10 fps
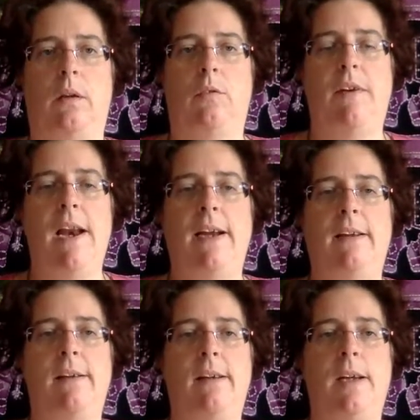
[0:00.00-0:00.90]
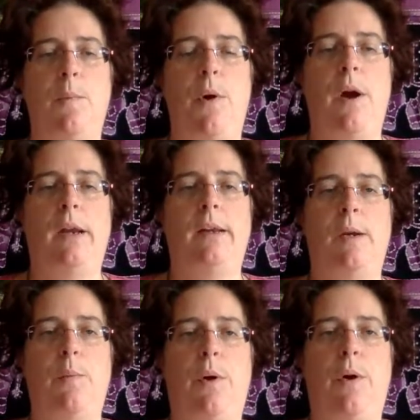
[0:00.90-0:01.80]
relaxing deeper and
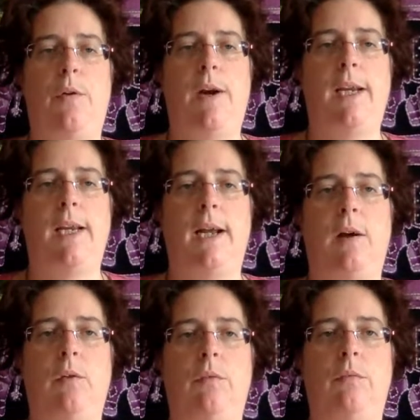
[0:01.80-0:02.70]
deeper already now,